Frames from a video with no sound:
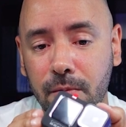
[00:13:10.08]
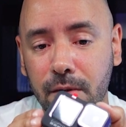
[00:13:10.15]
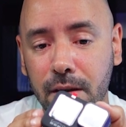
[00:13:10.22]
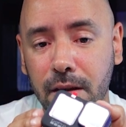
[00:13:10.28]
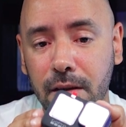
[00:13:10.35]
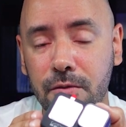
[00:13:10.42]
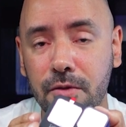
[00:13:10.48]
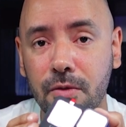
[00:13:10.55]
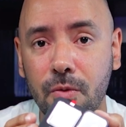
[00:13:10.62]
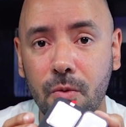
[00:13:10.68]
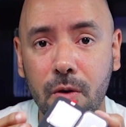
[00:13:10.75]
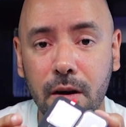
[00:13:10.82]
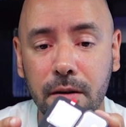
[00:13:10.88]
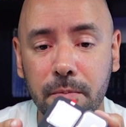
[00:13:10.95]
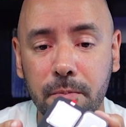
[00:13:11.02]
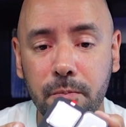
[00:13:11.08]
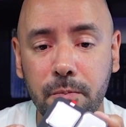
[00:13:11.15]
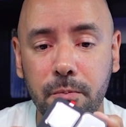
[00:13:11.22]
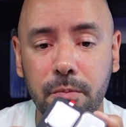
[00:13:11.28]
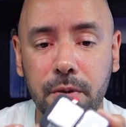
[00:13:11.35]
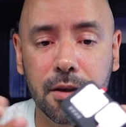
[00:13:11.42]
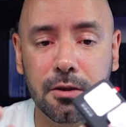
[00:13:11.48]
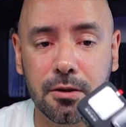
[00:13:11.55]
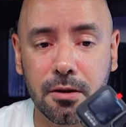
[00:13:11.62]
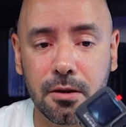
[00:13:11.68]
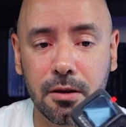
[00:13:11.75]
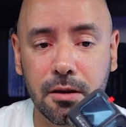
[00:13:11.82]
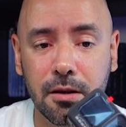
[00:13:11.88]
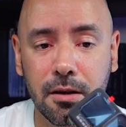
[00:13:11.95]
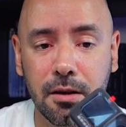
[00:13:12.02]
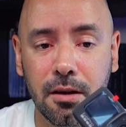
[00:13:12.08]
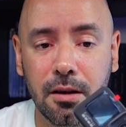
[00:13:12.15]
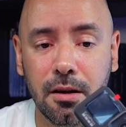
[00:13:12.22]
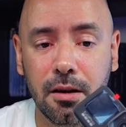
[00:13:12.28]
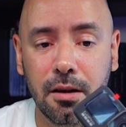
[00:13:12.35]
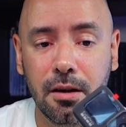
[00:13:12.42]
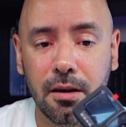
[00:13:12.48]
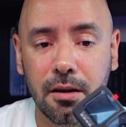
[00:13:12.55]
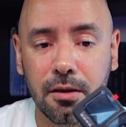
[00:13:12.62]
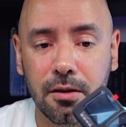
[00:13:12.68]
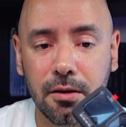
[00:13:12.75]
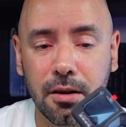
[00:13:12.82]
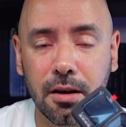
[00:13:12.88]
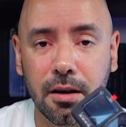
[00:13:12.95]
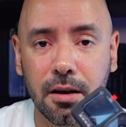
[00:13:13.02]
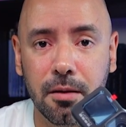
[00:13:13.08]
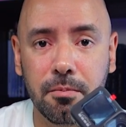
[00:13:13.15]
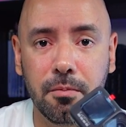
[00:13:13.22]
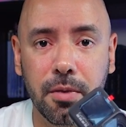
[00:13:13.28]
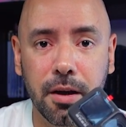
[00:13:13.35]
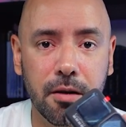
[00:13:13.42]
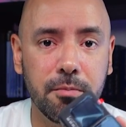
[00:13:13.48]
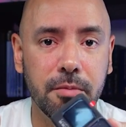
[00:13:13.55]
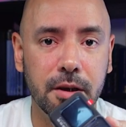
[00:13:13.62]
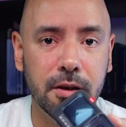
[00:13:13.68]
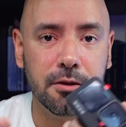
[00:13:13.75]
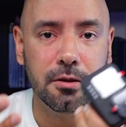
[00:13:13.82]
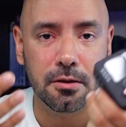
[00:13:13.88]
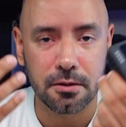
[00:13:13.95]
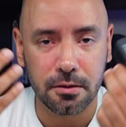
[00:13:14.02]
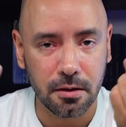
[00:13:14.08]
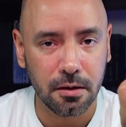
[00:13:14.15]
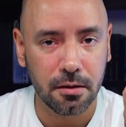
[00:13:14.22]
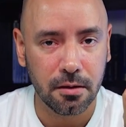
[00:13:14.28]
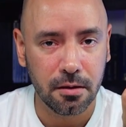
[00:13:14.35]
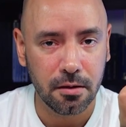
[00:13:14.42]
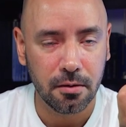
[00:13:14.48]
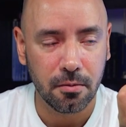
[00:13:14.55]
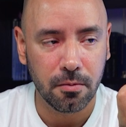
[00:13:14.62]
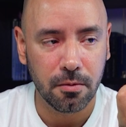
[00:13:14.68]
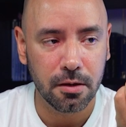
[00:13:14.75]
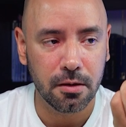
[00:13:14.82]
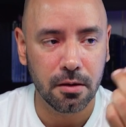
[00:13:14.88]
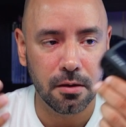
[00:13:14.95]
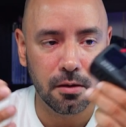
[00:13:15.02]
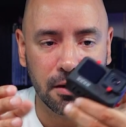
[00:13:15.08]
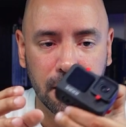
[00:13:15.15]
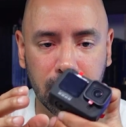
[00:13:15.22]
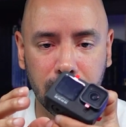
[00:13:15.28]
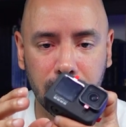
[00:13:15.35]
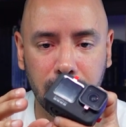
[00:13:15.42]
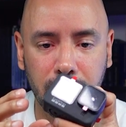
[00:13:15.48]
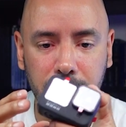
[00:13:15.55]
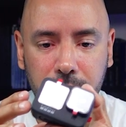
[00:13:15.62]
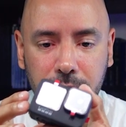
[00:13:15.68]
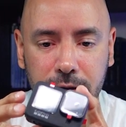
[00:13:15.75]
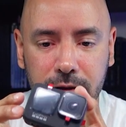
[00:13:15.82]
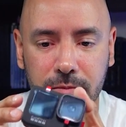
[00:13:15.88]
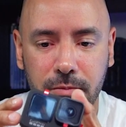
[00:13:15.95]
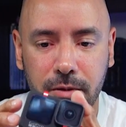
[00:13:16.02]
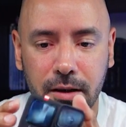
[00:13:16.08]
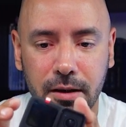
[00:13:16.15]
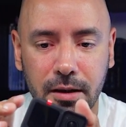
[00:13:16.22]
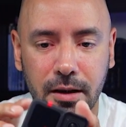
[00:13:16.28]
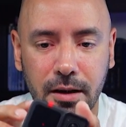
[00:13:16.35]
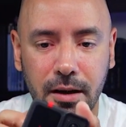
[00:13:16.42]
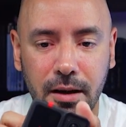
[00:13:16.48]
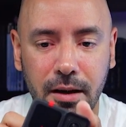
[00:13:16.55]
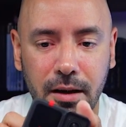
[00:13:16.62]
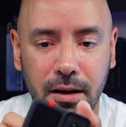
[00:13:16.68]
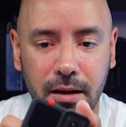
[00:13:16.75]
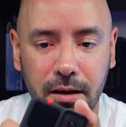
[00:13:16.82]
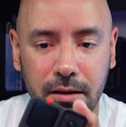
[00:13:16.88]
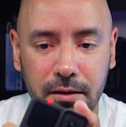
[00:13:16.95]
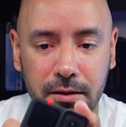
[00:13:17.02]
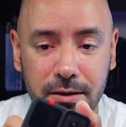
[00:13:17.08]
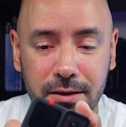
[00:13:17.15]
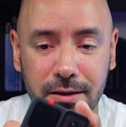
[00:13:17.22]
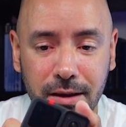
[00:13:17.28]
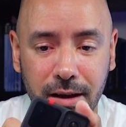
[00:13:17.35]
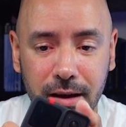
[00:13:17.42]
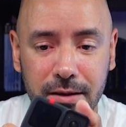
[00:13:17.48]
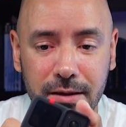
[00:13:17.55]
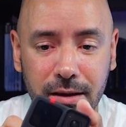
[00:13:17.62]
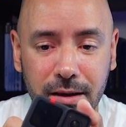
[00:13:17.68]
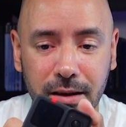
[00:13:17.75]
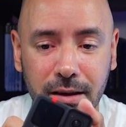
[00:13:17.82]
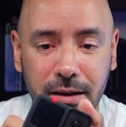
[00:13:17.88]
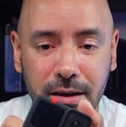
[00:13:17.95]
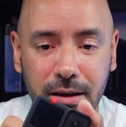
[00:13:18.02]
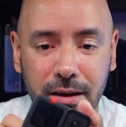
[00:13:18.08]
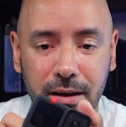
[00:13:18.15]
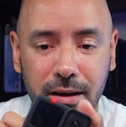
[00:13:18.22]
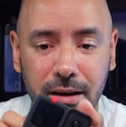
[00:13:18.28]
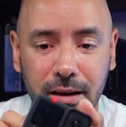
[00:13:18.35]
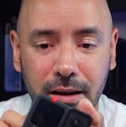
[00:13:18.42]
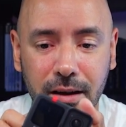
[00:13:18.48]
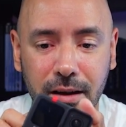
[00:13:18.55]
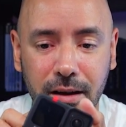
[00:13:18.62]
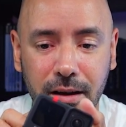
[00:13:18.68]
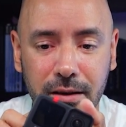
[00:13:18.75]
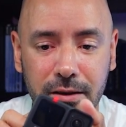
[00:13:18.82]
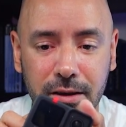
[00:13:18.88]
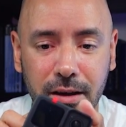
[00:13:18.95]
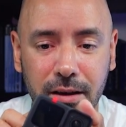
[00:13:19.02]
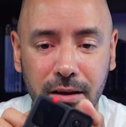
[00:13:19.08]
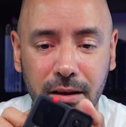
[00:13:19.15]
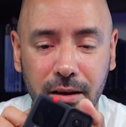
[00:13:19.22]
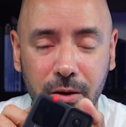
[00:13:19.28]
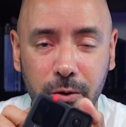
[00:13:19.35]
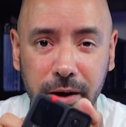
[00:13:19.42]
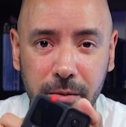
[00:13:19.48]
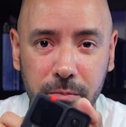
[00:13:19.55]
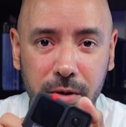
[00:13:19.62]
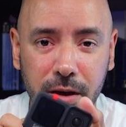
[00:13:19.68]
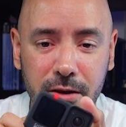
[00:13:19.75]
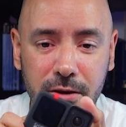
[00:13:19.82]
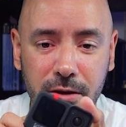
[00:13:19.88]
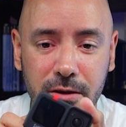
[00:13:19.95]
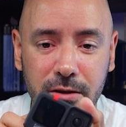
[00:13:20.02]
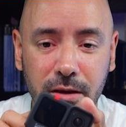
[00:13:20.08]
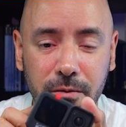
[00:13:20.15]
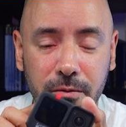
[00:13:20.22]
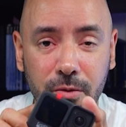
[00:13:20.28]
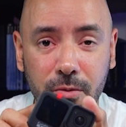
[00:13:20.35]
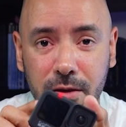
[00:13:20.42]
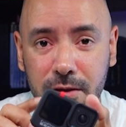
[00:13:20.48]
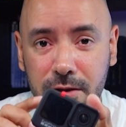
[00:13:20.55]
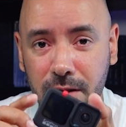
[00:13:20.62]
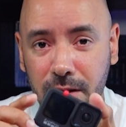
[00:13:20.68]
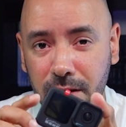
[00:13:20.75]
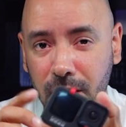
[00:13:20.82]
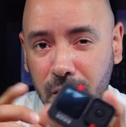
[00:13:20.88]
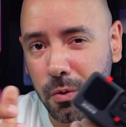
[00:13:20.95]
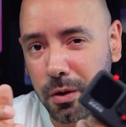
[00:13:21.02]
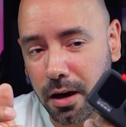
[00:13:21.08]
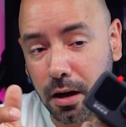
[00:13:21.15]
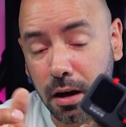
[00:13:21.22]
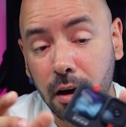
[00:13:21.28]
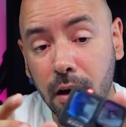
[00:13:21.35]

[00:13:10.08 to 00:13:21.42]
if you want picture, you can get better pictures with other cameras, but this has take great pictures if you want something quick,